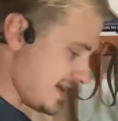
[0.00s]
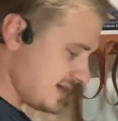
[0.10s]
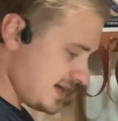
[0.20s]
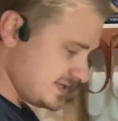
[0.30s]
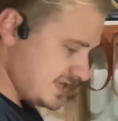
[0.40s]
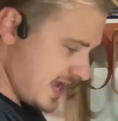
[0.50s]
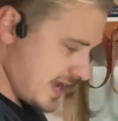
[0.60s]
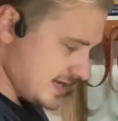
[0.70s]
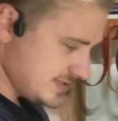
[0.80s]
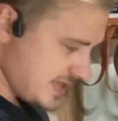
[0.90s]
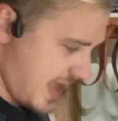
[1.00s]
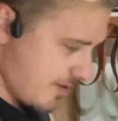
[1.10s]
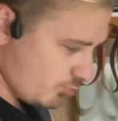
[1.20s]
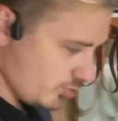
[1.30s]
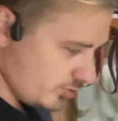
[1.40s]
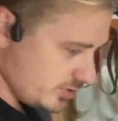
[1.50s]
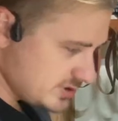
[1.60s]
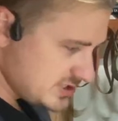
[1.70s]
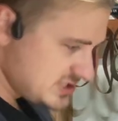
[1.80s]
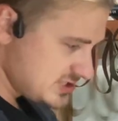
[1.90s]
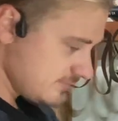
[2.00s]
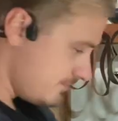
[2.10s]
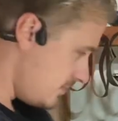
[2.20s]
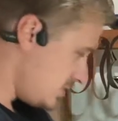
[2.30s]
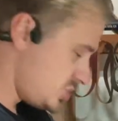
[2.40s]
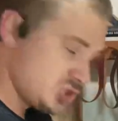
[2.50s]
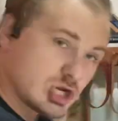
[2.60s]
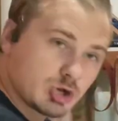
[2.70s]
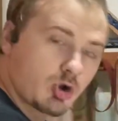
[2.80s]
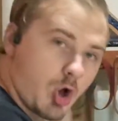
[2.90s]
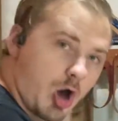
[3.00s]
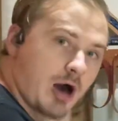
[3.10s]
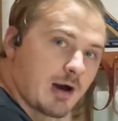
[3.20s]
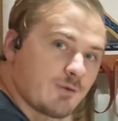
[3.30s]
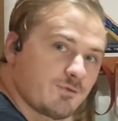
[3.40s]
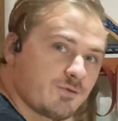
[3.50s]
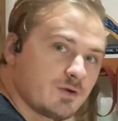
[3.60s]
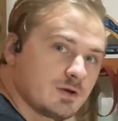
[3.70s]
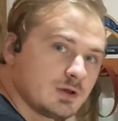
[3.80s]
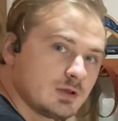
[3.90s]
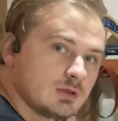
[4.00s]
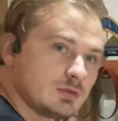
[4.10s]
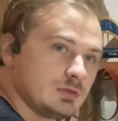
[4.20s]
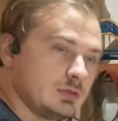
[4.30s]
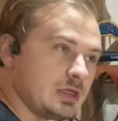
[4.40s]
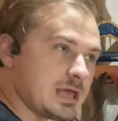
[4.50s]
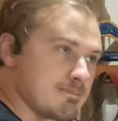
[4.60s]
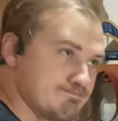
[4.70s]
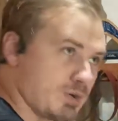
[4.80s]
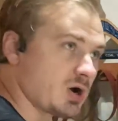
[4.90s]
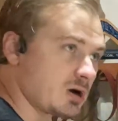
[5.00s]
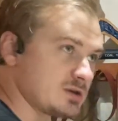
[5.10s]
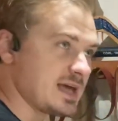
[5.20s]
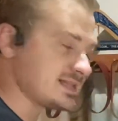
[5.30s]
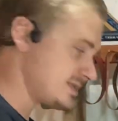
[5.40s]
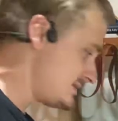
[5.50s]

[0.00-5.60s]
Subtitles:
does is it will shear off the burr that's